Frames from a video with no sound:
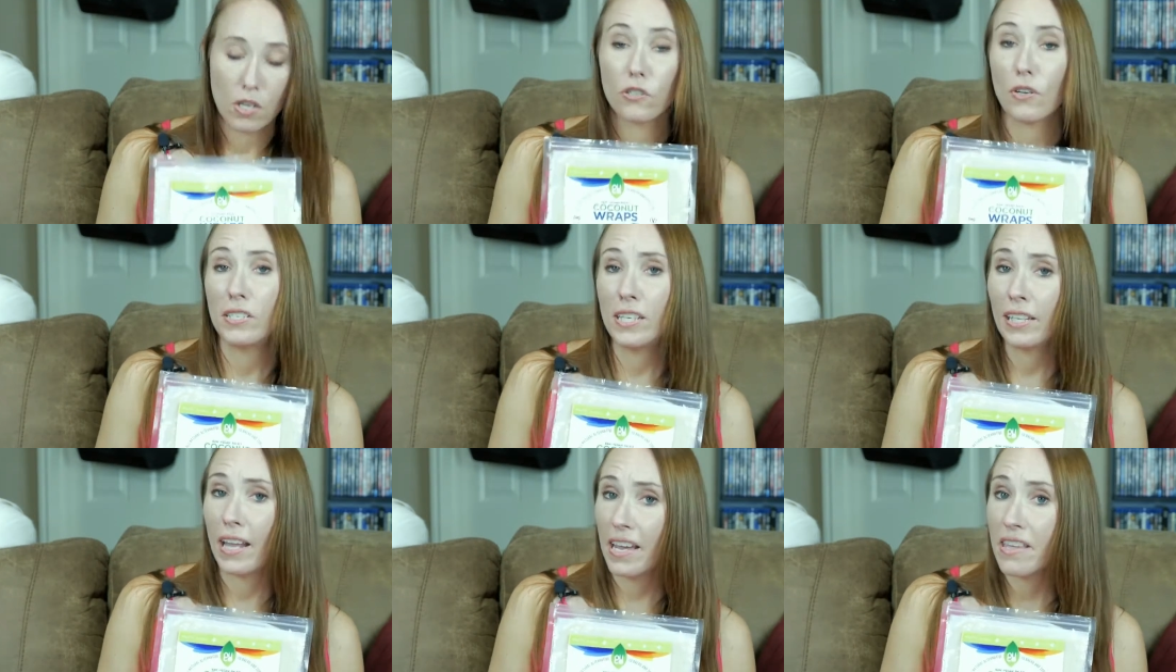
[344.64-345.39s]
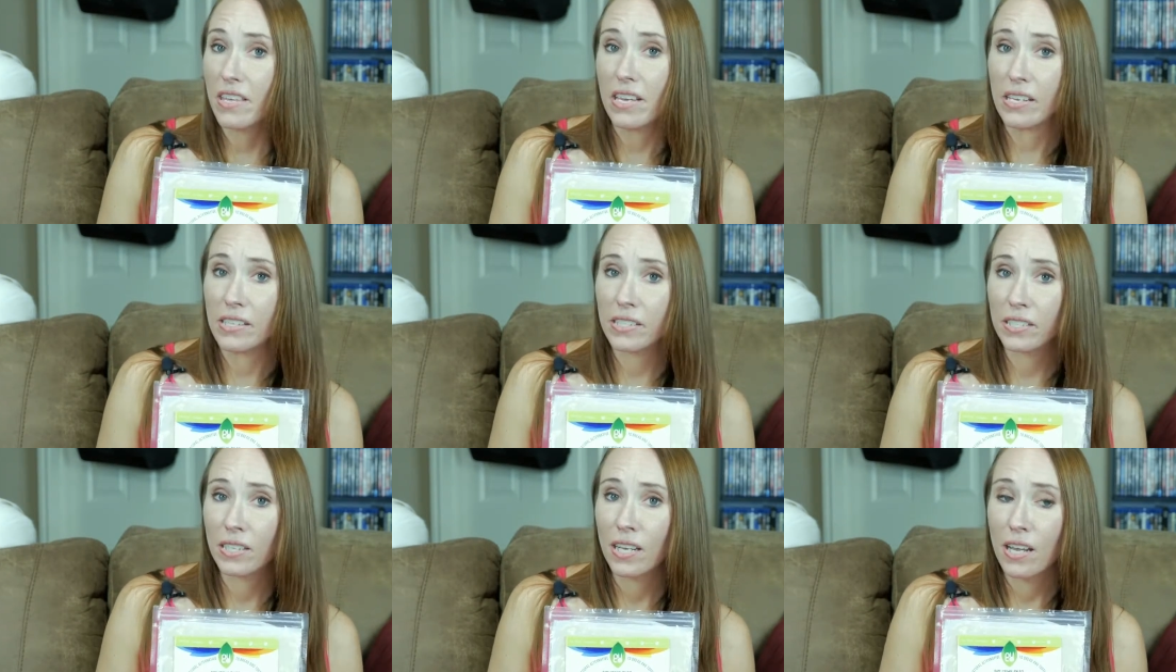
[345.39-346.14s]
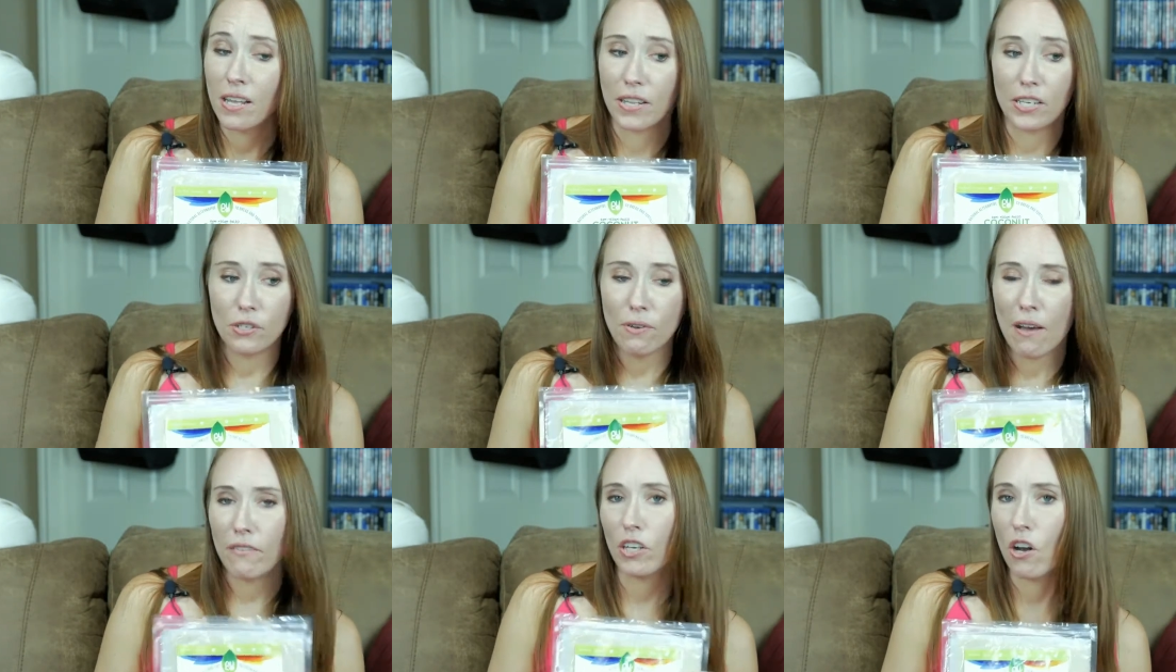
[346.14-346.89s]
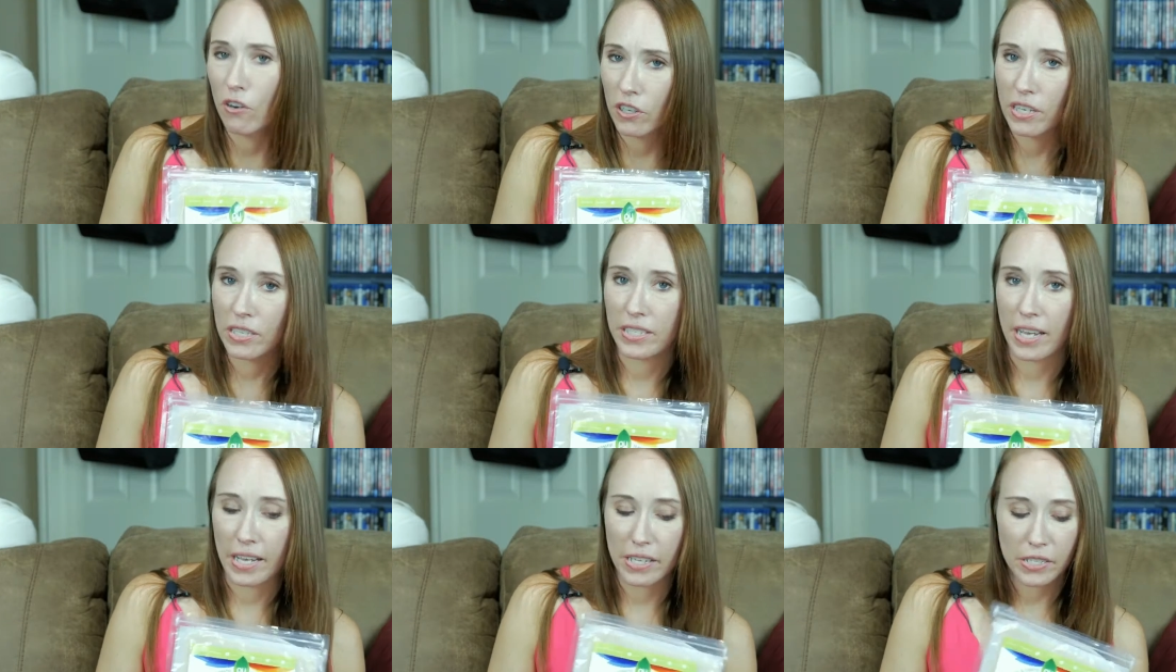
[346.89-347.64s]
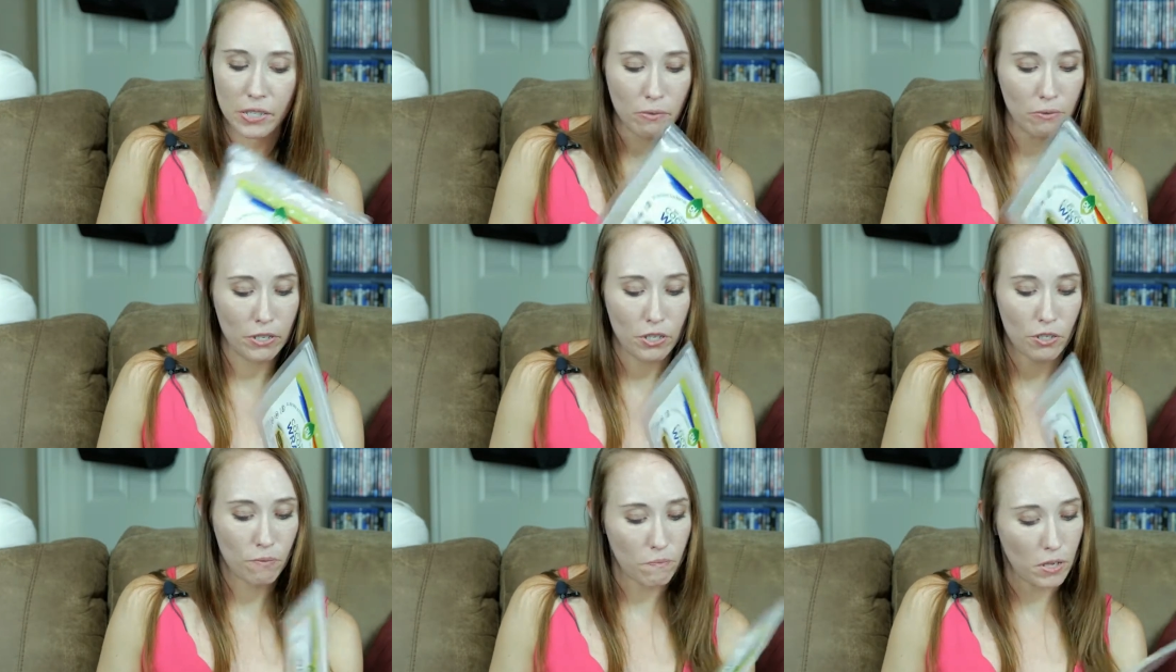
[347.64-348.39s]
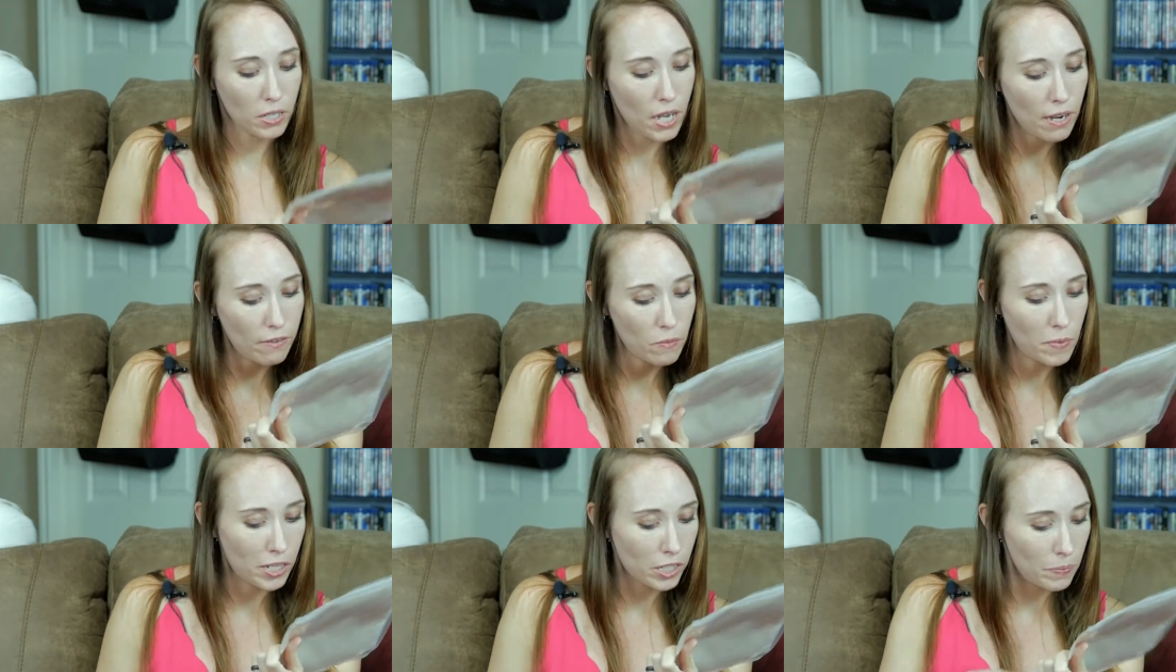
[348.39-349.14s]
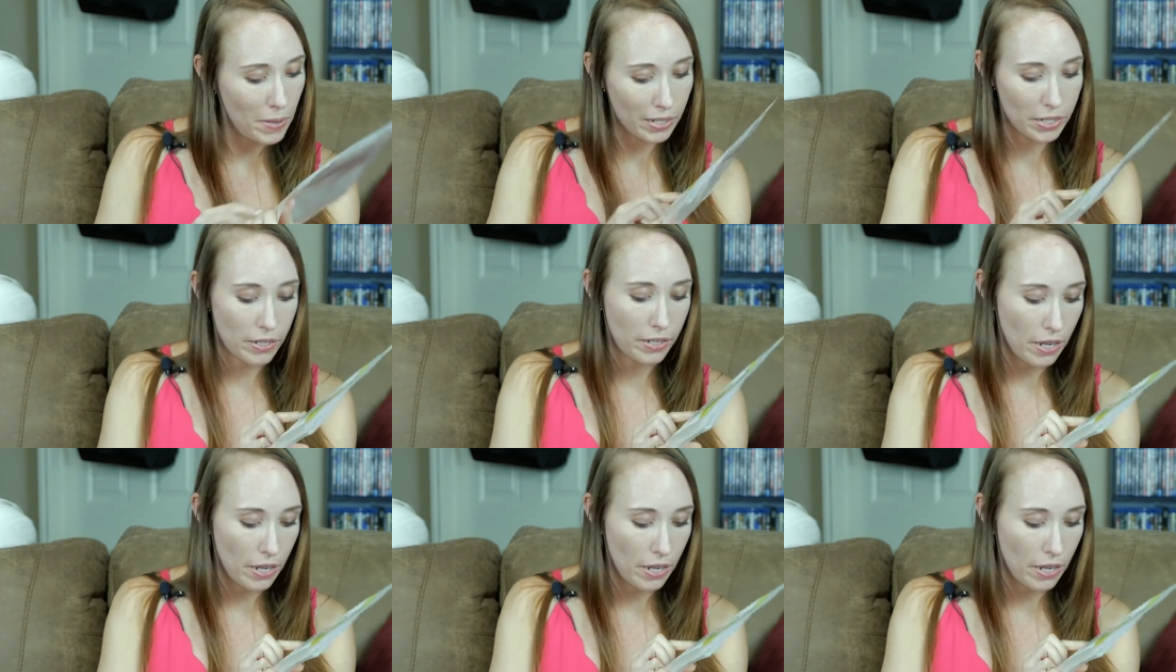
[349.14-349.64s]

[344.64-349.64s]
So I did like these. They do have a coconut taste, which is kind of to be expected.